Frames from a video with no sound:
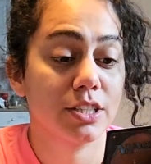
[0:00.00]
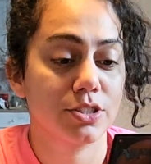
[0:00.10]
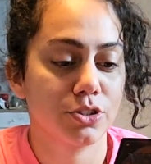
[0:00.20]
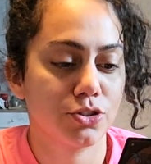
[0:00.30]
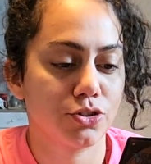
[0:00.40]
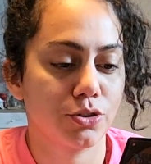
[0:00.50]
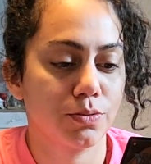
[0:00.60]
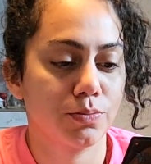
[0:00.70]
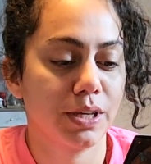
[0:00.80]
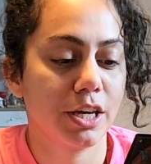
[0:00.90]
This is true,
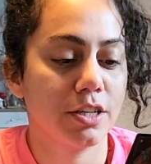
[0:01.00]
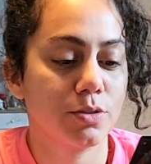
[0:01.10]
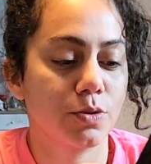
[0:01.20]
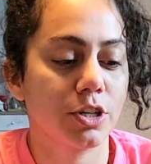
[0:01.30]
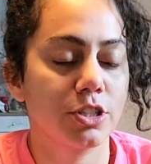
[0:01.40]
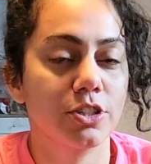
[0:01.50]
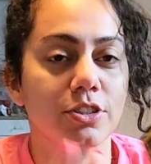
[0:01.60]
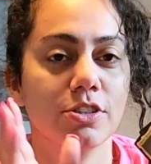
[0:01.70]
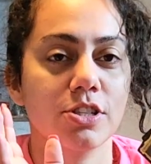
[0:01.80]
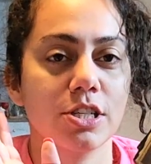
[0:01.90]
because we're going to turn
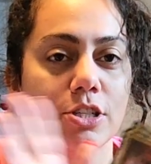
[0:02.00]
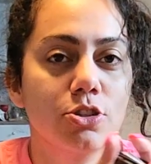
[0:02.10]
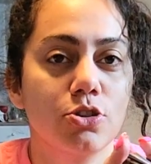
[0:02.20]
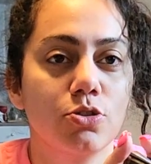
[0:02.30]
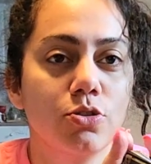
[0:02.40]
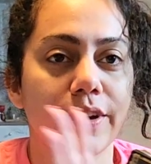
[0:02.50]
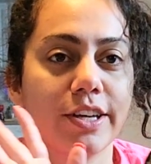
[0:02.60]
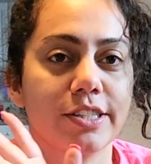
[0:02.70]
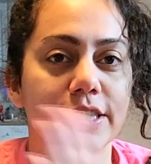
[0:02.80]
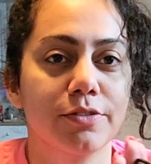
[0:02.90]
this into a
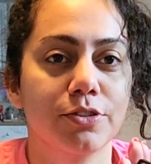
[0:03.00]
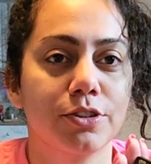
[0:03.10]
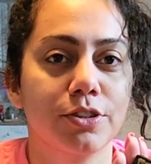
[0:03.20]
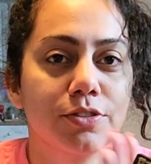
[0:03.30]
Sliver